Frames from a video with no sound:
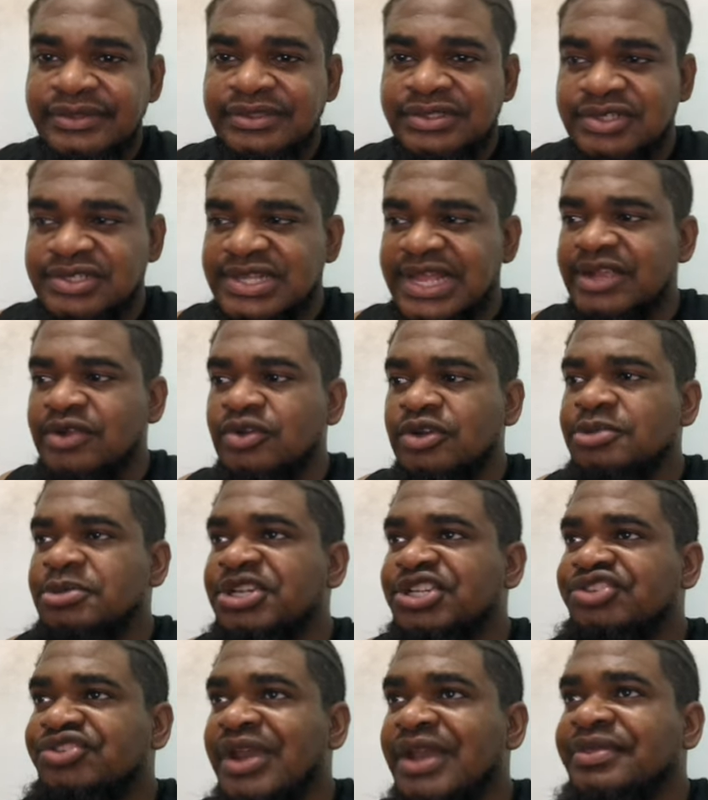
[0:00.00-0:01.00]
Just like
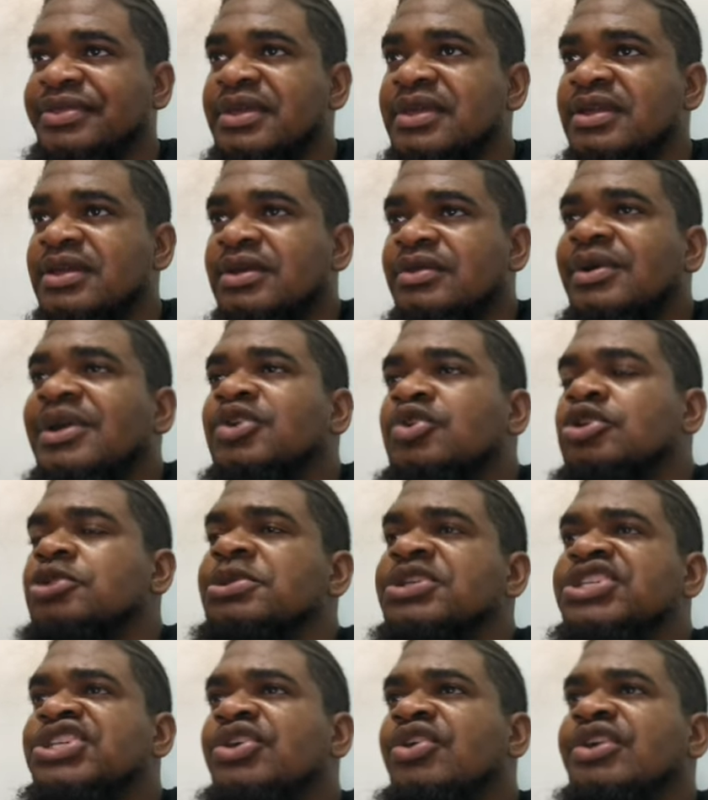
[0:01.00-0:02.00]
Kulibishi, I think. Well,
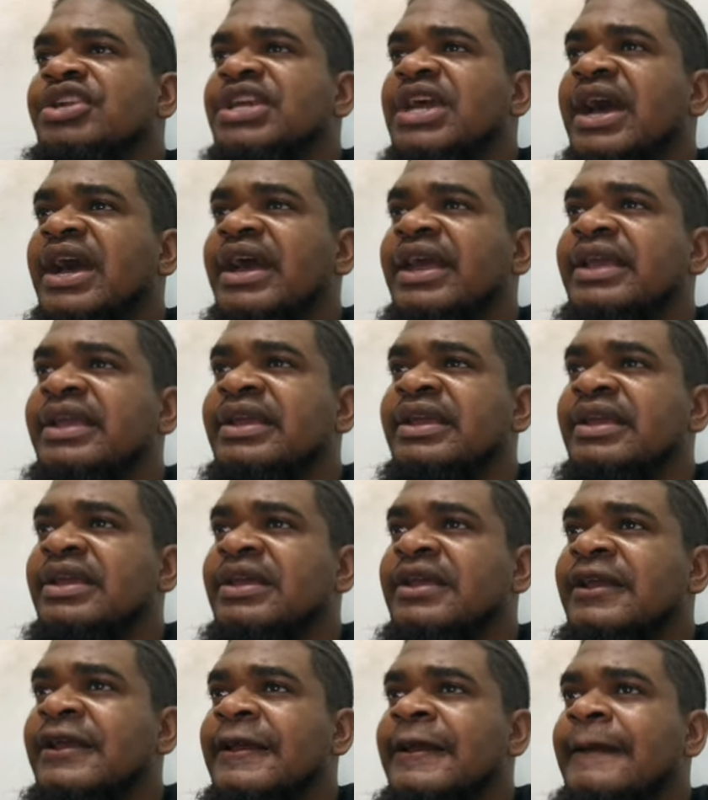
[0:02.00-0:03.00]
Kulibishi got the eye.
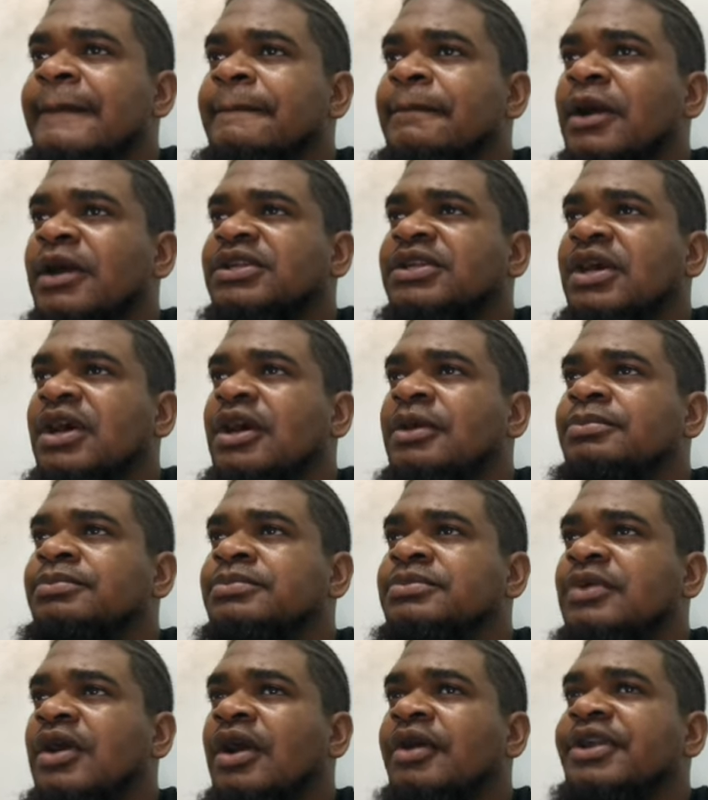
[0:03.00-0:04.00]
But
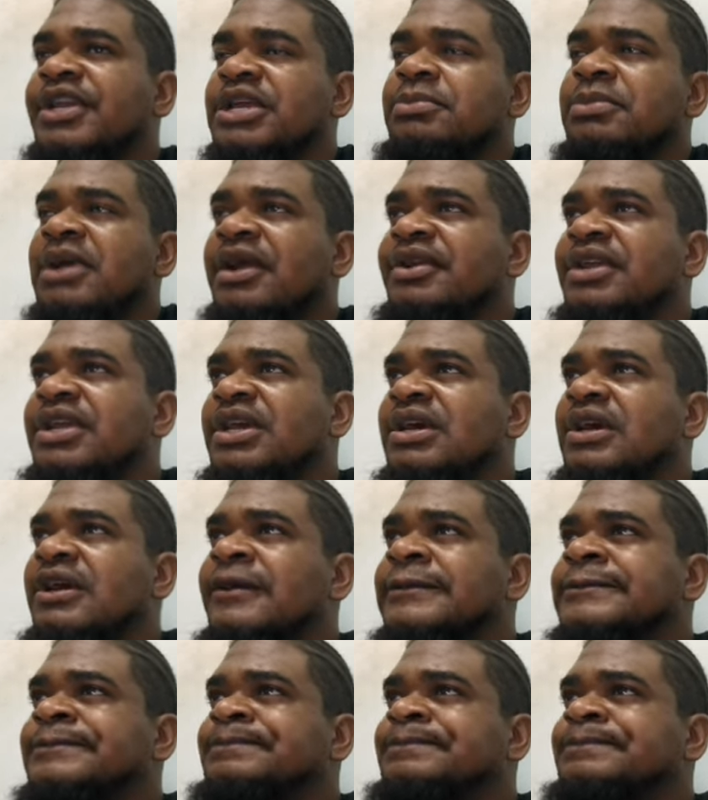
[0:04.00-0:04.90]
Hurricane Maria.